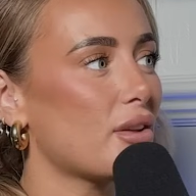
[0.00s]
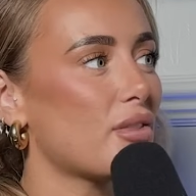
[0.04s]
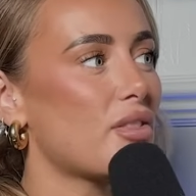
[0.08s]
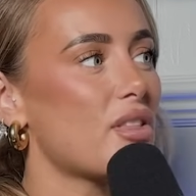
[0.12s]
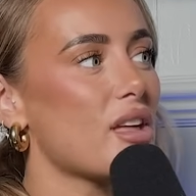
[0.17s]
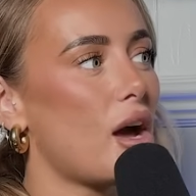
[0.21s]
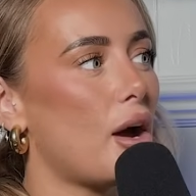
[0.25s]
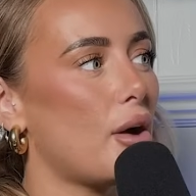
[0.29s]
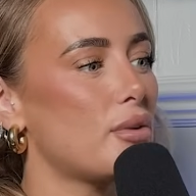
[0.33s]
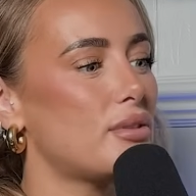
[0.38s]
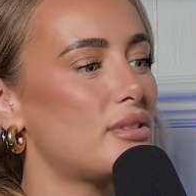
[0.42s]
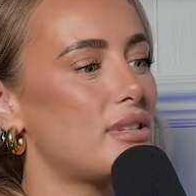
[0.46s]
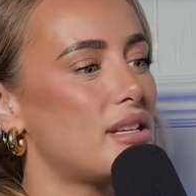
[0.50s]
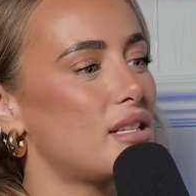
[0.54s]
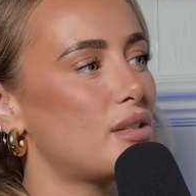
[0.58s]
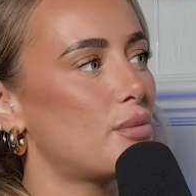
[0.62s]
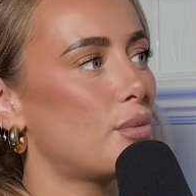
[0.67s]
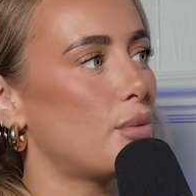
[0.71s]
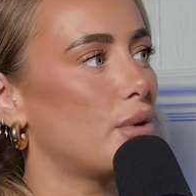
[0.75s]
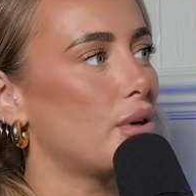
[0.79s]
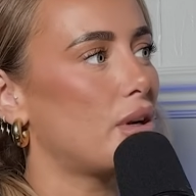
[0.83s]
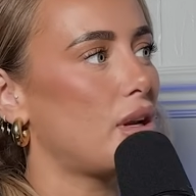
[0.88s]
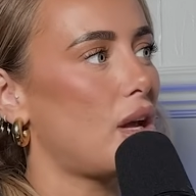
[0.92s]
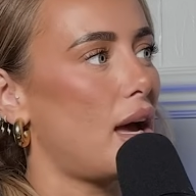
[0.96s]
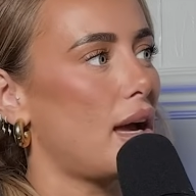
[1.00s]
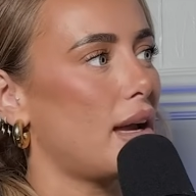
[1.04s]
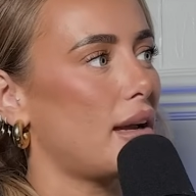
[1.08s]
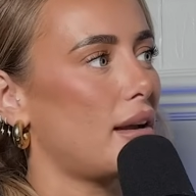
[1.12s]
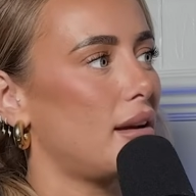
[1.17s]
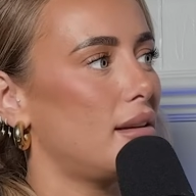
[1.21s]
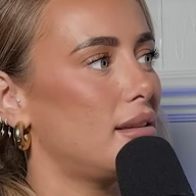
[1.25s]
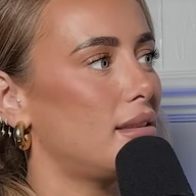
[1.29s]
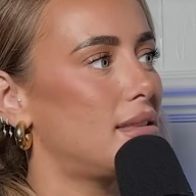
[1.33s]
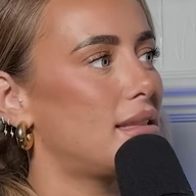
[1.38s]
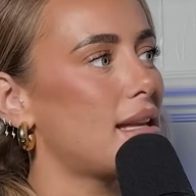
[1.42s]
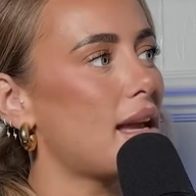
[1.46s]
think Otis would like
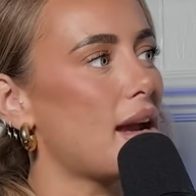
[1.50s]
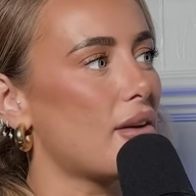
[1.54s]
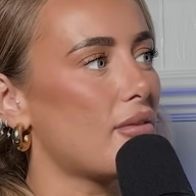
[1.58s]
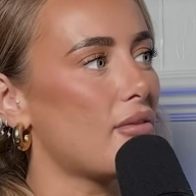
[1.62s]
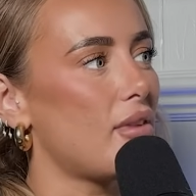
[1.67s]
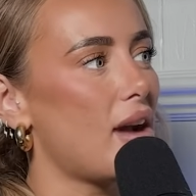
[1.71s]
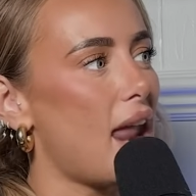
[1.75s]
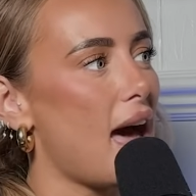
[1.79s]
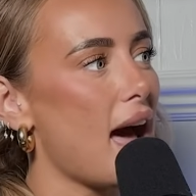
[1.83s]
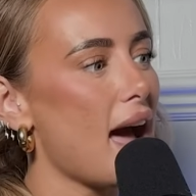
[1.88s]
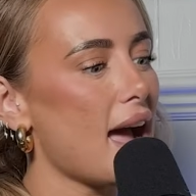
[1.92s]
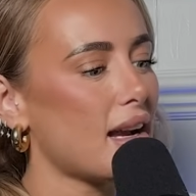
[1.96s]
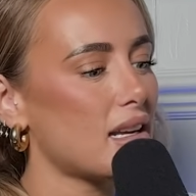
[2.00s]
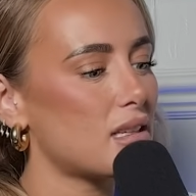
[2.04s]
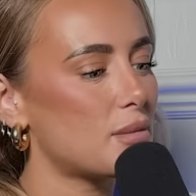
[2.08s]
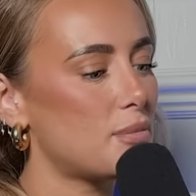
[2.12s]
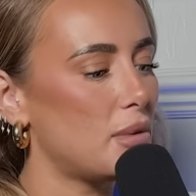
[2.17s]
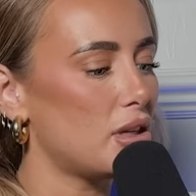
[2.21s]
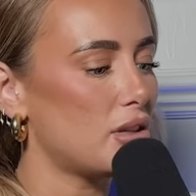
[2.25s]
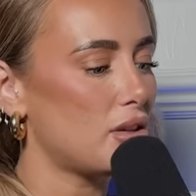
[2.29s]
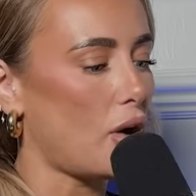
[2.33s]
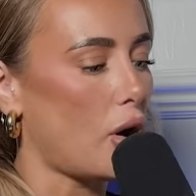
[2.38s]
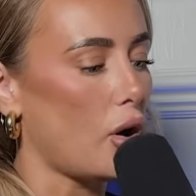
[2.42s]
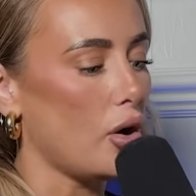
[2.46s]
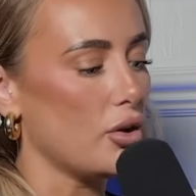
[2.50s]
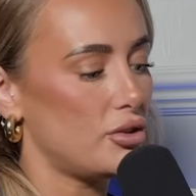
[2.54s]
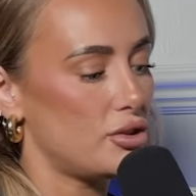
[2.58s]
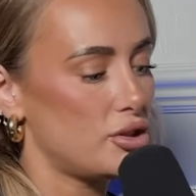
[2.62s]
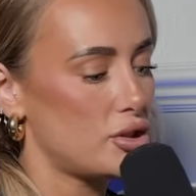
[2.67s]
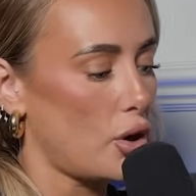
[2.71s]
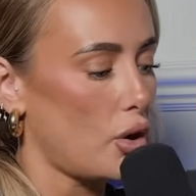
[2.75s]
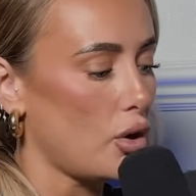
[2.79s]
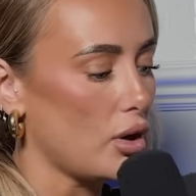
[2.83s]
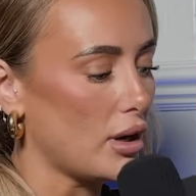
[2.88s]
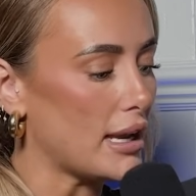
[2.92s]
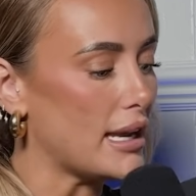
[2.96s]
sit and relax, but
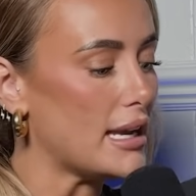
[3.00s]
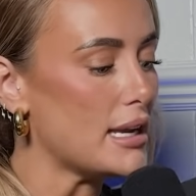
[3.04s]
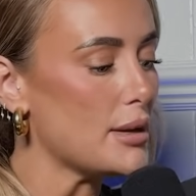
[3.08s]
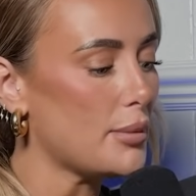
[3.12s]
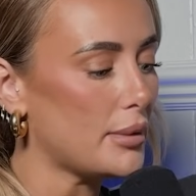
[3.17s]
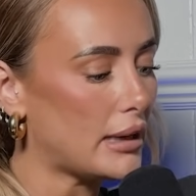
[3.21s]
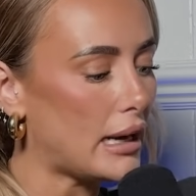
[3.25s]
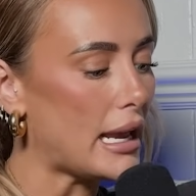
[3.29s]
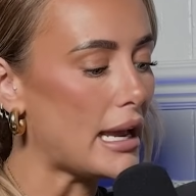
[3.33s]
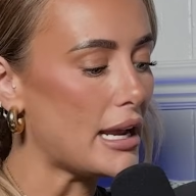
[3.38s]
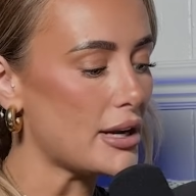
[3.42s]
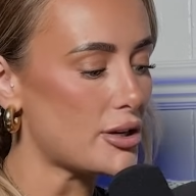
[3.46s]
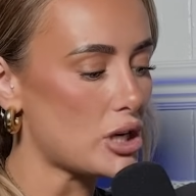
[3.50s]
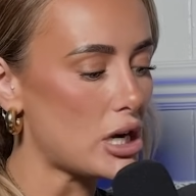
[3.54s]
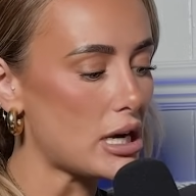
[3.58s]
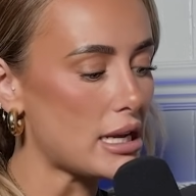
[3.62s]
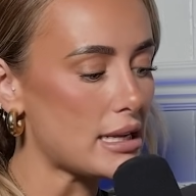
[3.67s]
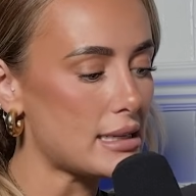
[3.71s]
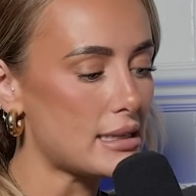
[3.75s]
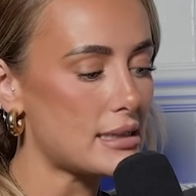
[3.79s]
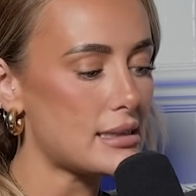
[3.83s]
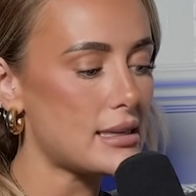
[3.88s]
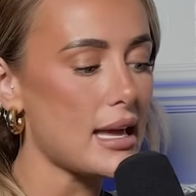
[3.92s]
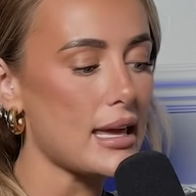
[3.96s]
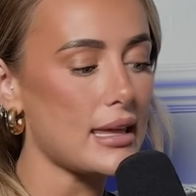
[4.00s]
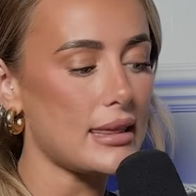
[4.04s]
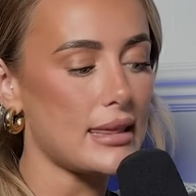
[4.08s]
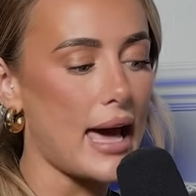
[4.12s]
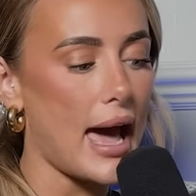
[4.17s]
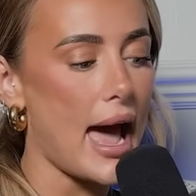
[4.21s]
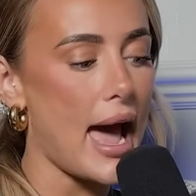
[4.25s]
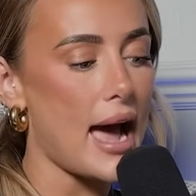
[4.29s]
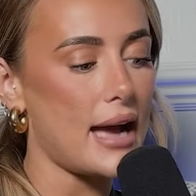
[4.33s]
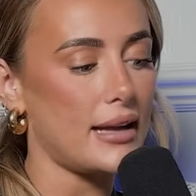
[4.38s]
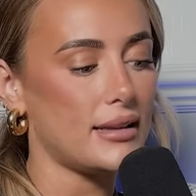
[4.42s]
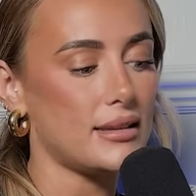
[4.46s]
Dolly would literally sit
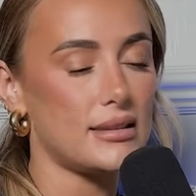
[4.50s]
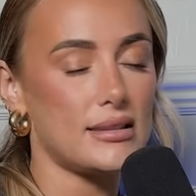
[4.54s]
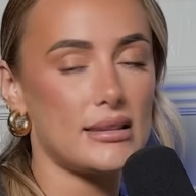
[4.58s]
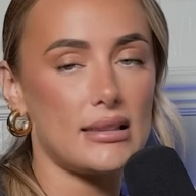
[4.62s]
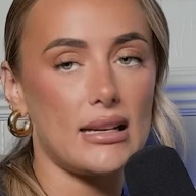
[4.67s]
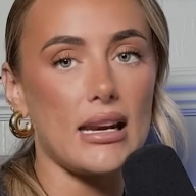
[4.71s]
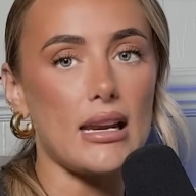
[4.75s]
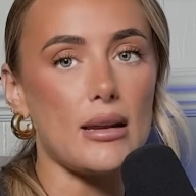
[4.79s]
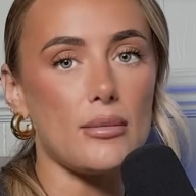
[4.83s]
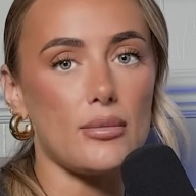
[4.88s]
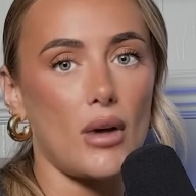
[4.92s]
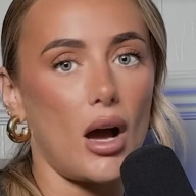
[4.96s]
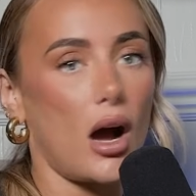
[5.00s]
there and sleep the